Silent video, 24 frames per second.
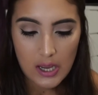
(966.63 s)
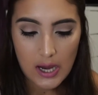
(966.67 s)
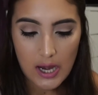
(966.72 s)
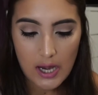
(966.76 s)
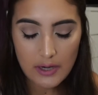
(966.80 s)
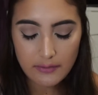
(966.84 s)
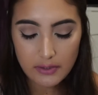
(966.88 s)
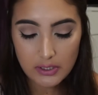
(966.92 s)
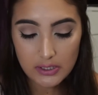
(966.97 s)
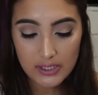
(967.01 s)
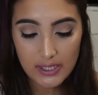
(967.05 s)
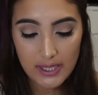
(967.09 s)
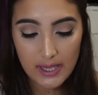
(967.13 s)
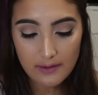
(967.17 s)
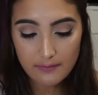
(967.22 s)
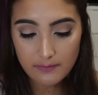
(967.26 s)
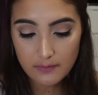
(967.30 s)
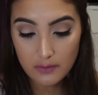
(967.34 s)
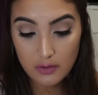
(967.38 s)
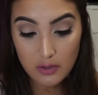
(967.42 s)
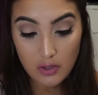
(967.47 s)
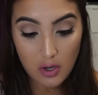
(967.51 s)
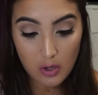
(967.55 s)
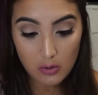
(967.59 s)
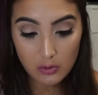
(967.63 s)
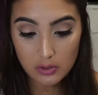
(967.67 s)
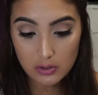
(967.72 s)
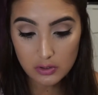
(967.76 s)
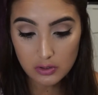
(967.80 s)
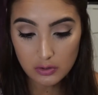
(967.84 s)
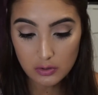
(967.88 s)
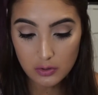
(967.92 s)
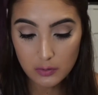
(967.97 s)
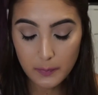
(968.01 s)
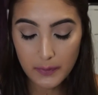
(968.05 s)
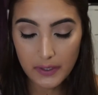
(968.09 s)
I really have no
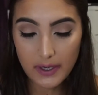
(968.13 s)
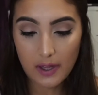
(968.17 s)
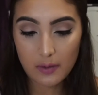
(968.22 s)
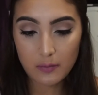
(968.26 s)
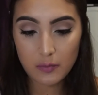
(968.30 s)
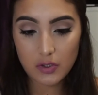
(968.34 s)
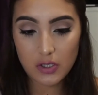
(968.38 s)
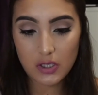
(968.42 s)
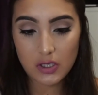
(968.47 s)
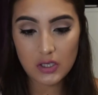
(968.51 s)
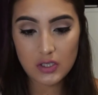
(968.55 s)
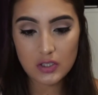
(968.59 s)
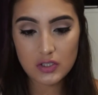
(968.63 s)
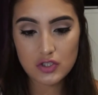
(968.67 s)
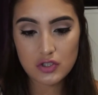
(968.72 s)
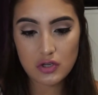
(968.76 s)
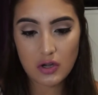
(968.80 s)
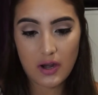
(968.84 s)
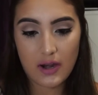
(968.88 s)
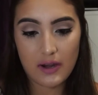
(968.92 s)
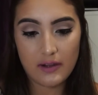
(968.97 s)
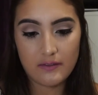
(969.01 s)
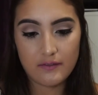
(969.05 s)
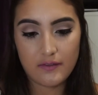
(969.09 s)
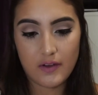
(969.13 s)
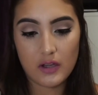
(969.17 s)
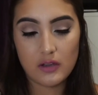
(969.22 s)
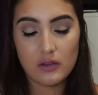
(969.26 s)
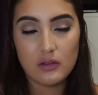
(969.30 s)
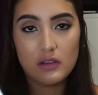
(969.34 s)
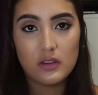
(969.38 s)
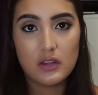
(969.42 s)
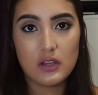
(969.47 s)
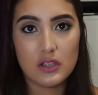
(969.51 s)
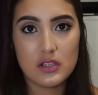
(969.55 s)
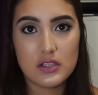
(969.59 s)
clue, but I'm gonna try and
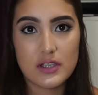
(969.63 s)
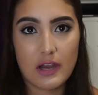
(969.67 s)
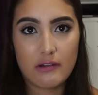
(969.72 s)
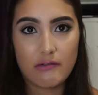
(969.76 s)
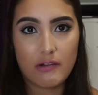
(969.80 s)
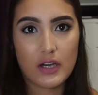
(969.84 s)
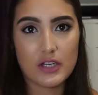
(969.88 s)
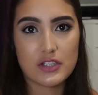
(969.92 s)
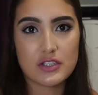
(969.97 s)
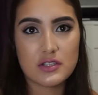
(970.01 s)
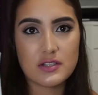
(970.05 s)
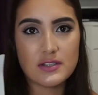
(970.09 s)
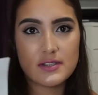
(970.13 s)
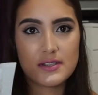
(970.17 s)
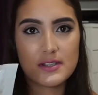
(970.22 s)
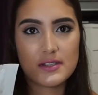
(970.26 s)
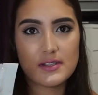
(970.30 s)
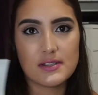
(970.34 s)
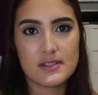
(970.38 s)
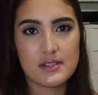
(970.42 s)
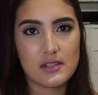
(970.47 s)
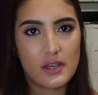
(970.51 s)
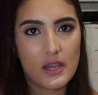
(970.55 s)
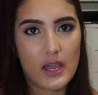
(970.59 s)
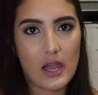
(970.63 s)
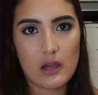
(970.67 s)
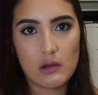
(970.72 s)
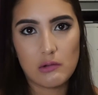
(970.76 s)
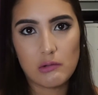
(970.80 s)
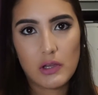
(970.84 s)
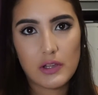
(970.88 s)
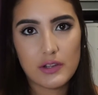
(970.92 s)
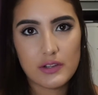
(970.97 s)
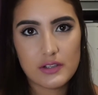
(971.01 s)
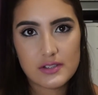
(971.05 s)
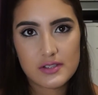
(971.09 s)
follow the directions and see how
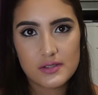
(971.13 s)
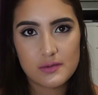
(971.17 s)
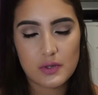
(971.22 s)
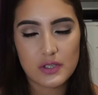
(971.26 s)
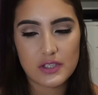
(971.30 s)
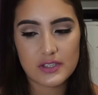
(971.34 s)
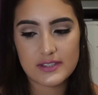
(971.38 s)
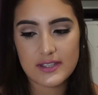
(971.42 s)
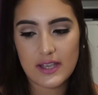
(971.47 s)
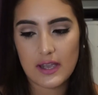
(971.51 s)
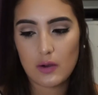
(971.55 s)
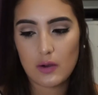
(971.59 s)
well this works